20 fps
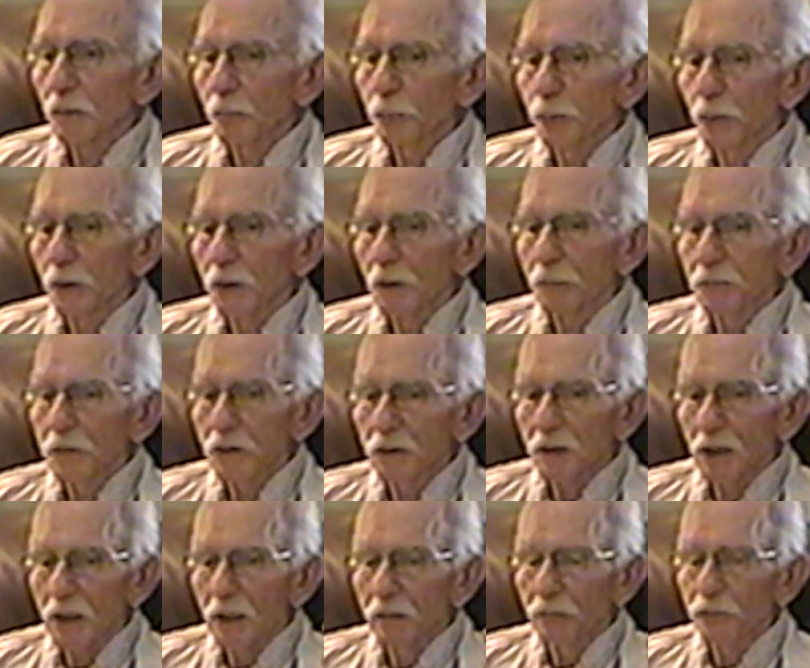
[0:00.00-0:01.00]
put up the
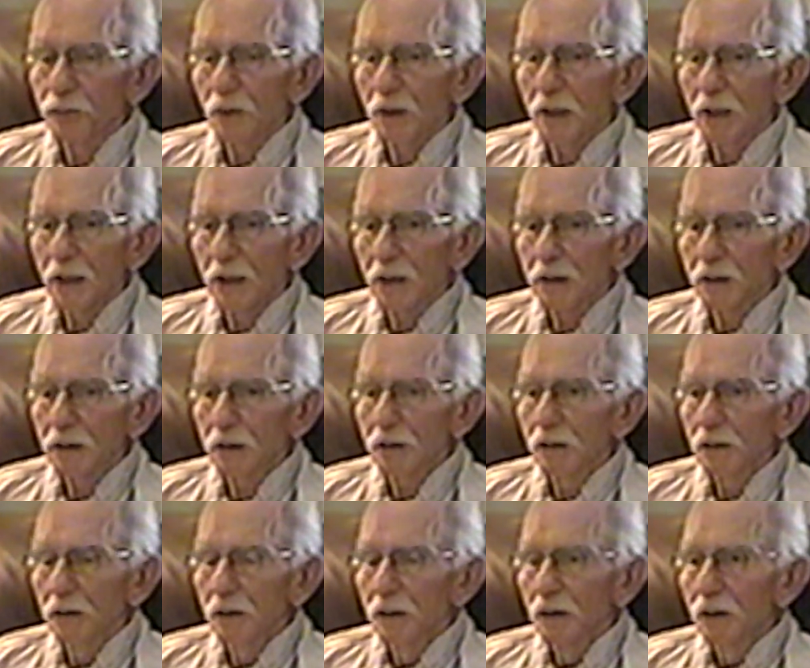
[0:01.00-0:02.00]
dive flag,
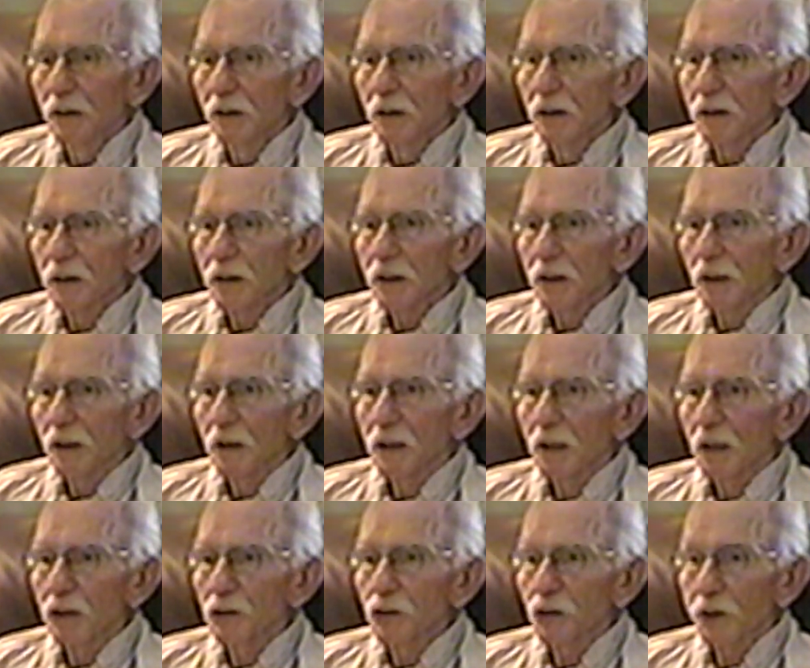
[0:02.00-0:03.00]
and
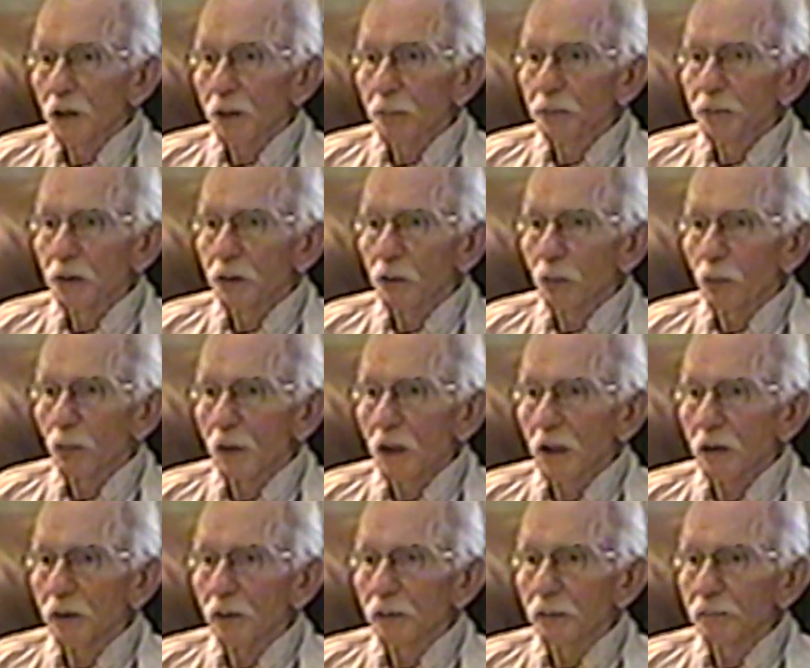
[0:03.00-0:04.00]
I slipped in the
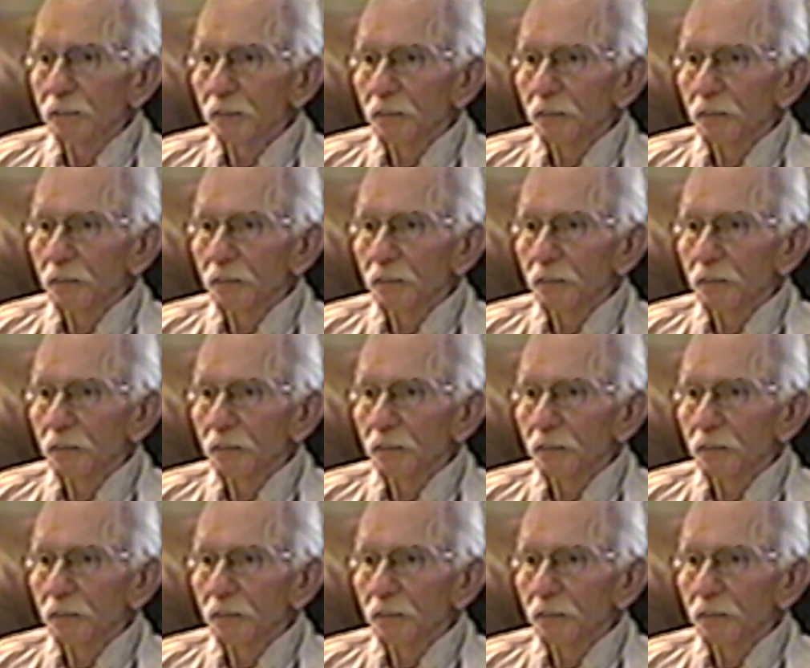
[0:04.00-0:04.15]
water